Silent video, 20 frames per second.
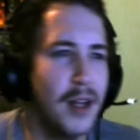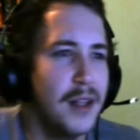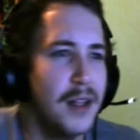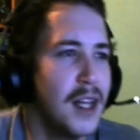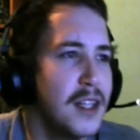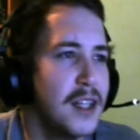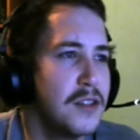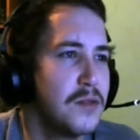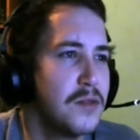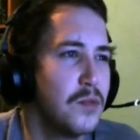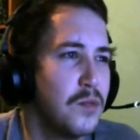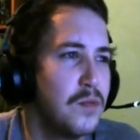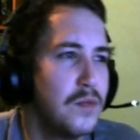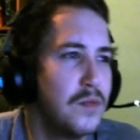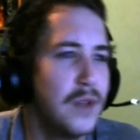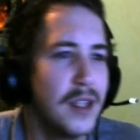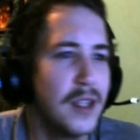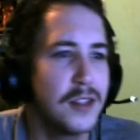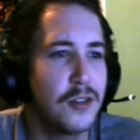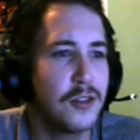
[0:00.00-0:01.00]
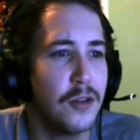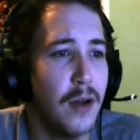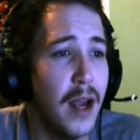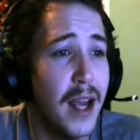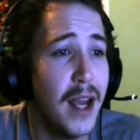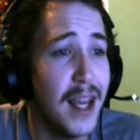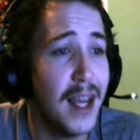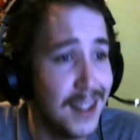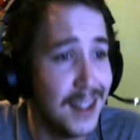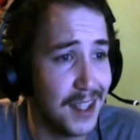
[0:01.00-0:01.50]
That's
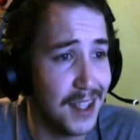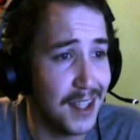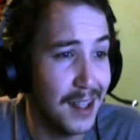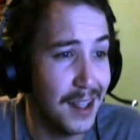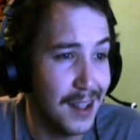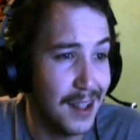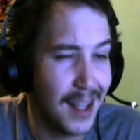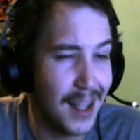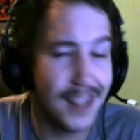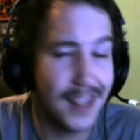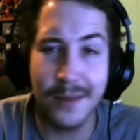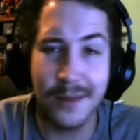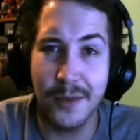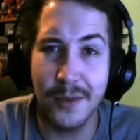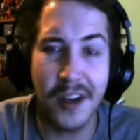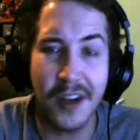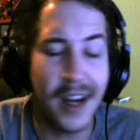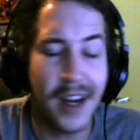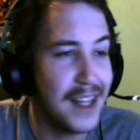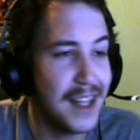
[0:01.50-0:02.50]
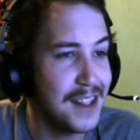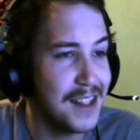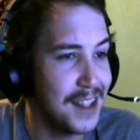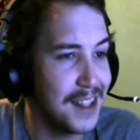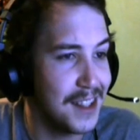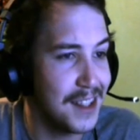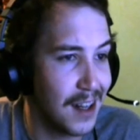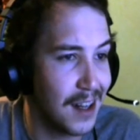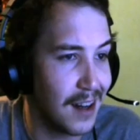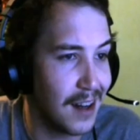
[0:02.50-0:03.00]
crazy. That's some crazy
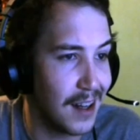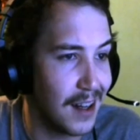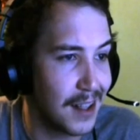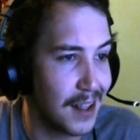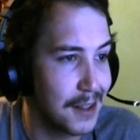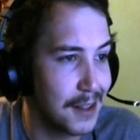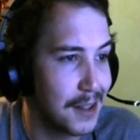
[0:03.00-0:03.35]
talk.